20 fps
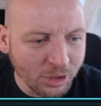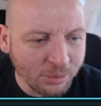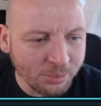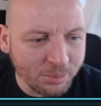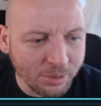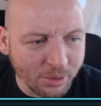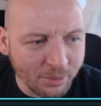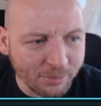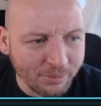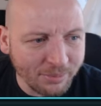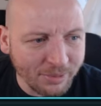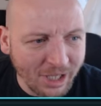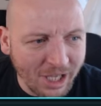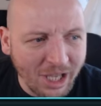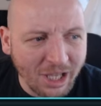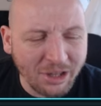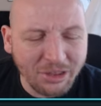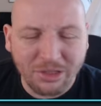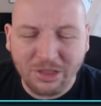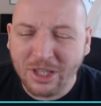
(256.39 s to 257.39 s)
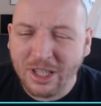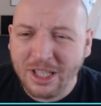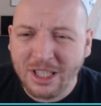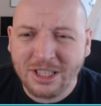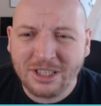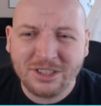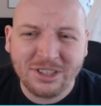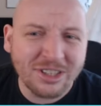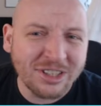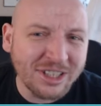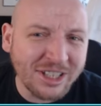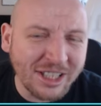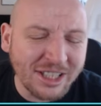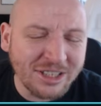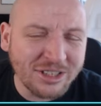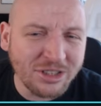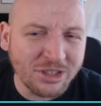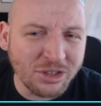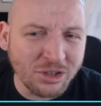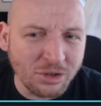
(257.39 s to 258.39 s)
But I think he's a
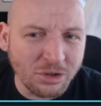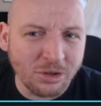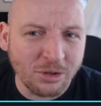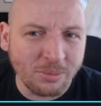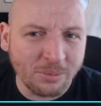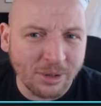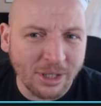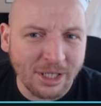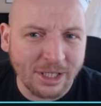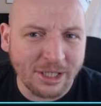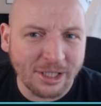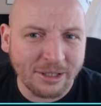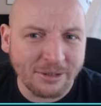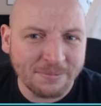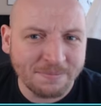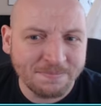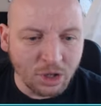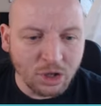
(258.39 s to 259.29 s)
decent-looking player.